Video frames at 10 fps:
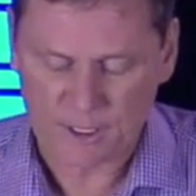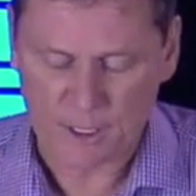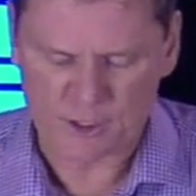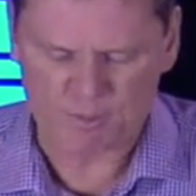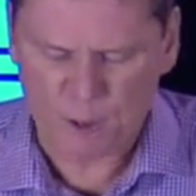
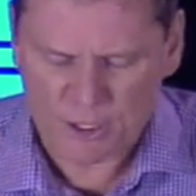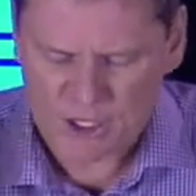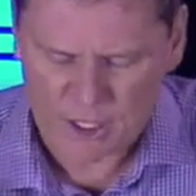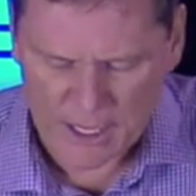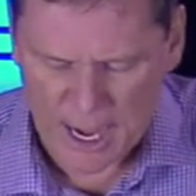It's
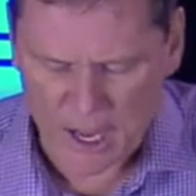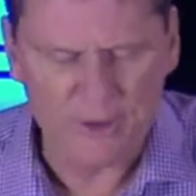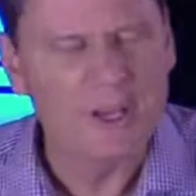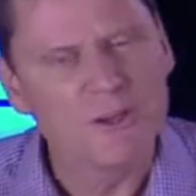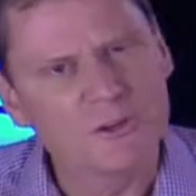bursting out.
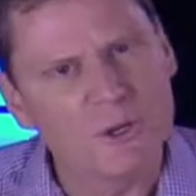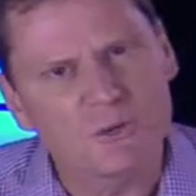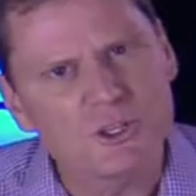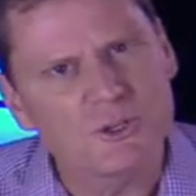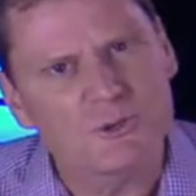
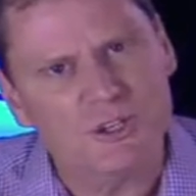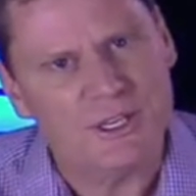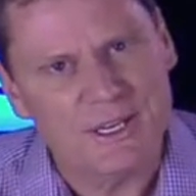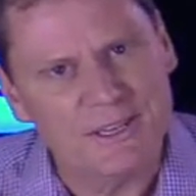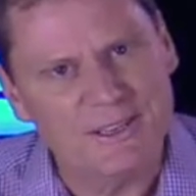Don't you
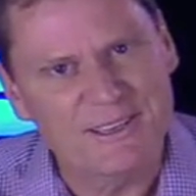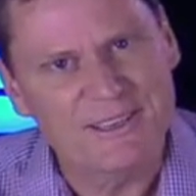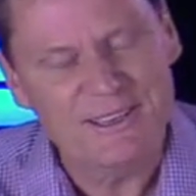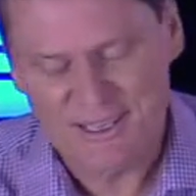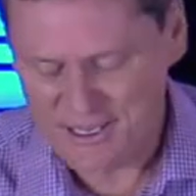see it?
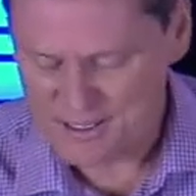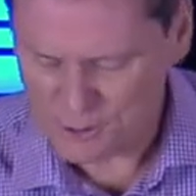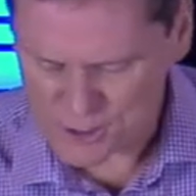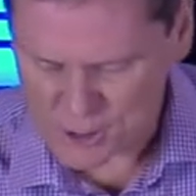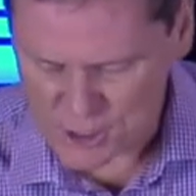
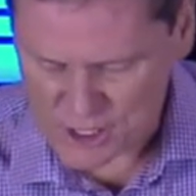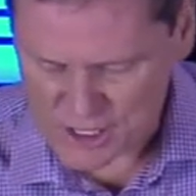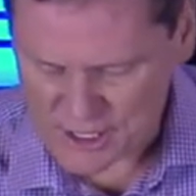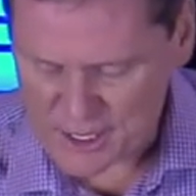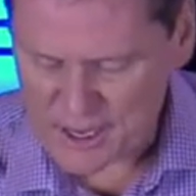Don't you see
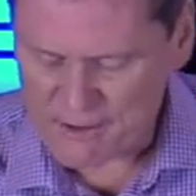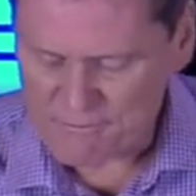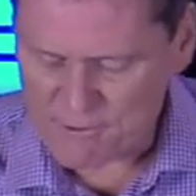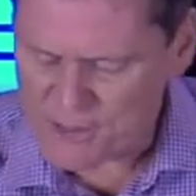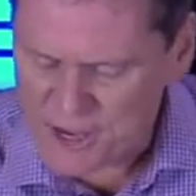it?
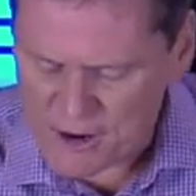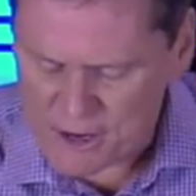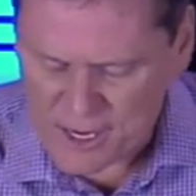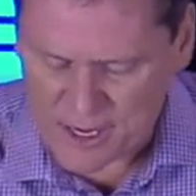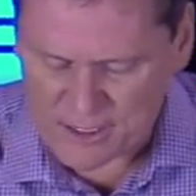For there it
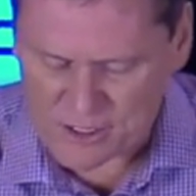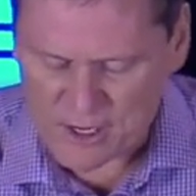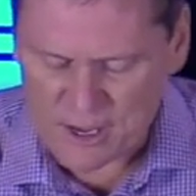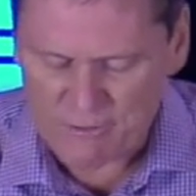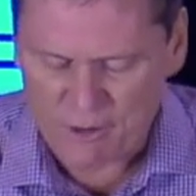is.
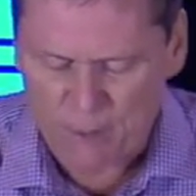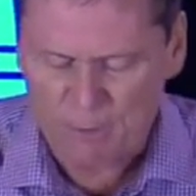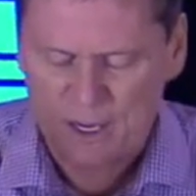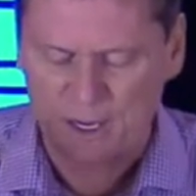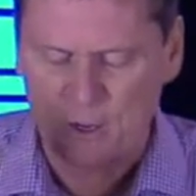For I'm
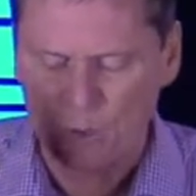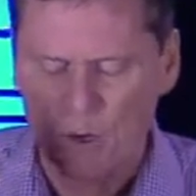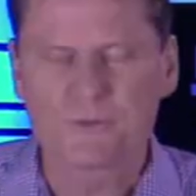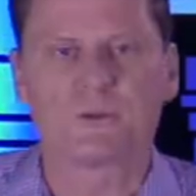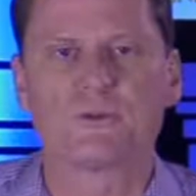making a
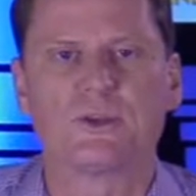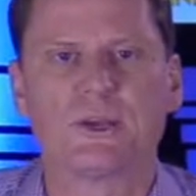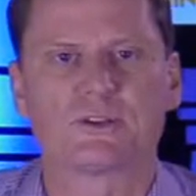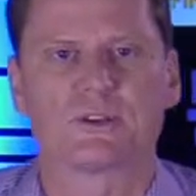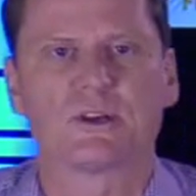road through the
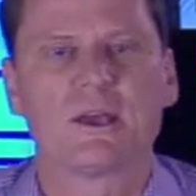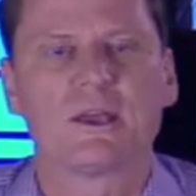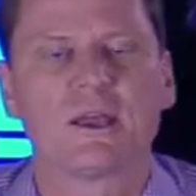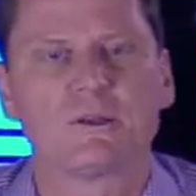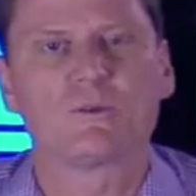desert
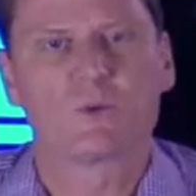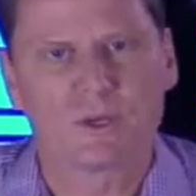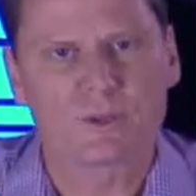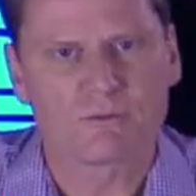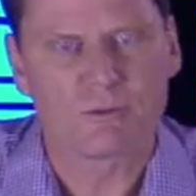and
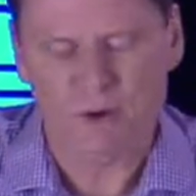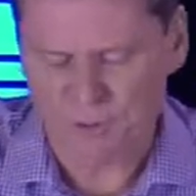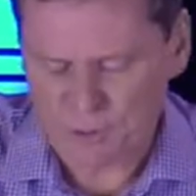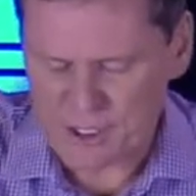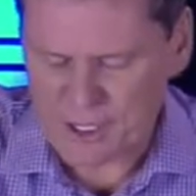
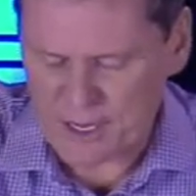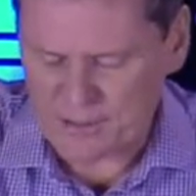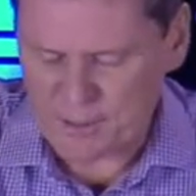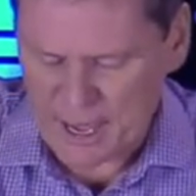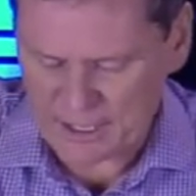rivers in
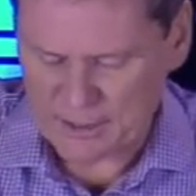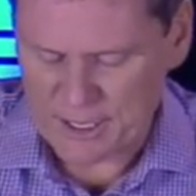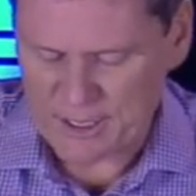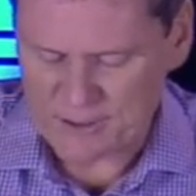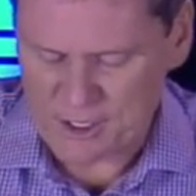the
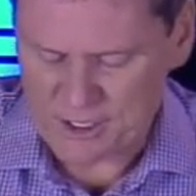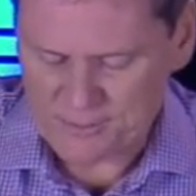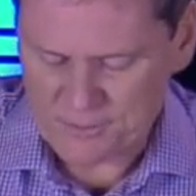Badlands.